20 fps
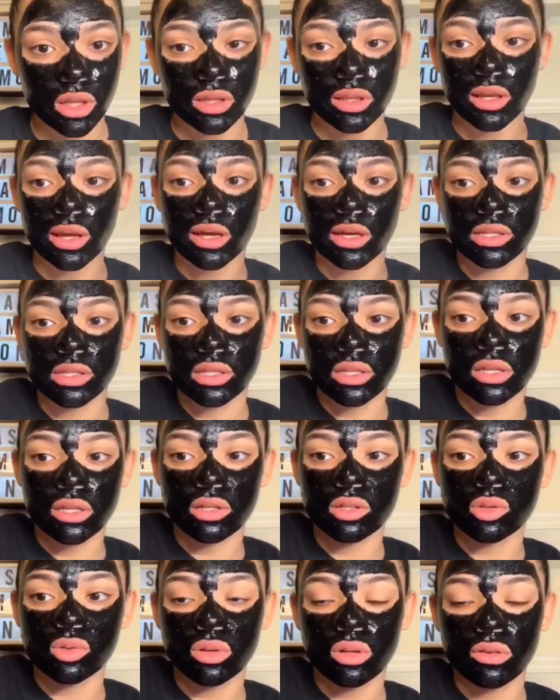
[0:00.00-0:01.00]
like I
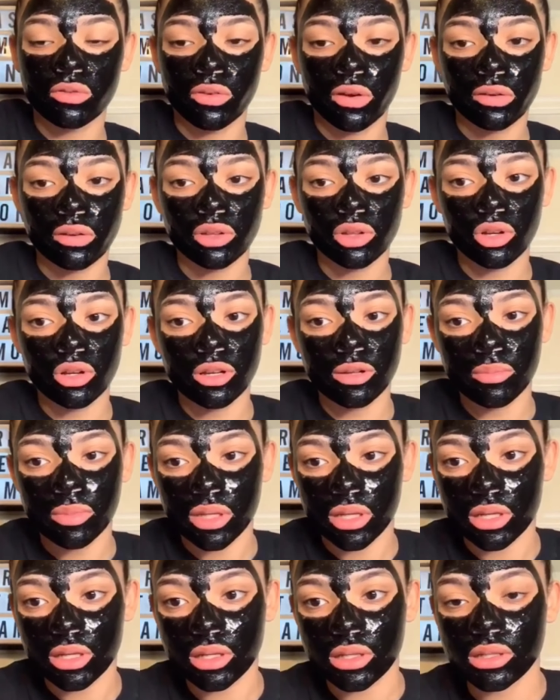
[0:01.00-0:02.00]
said, 25 to 30
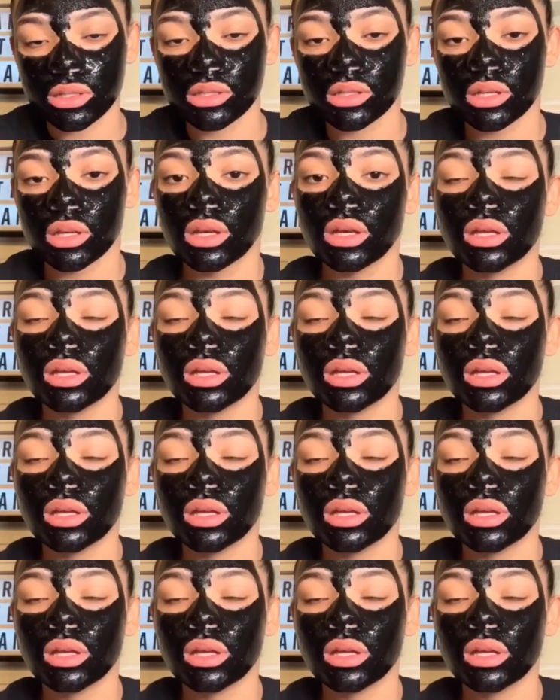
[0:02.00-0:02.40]
minutes.